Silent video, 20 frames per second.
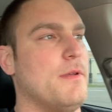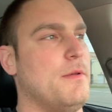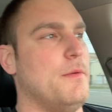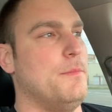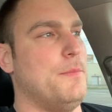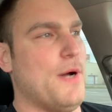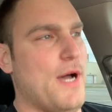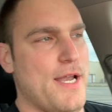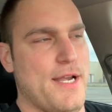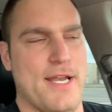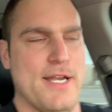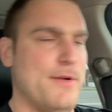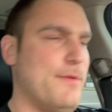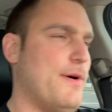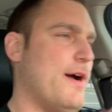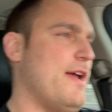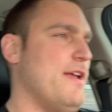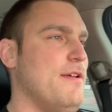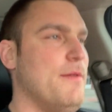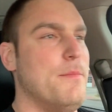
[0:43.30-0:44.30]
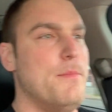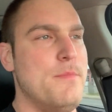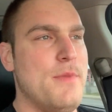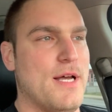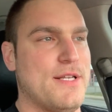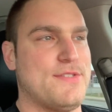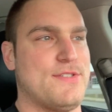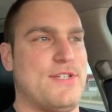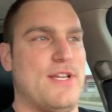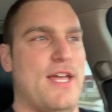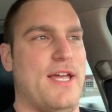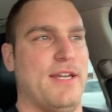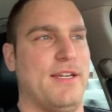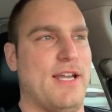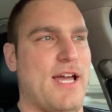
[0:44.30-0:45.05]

But anyway, Mustang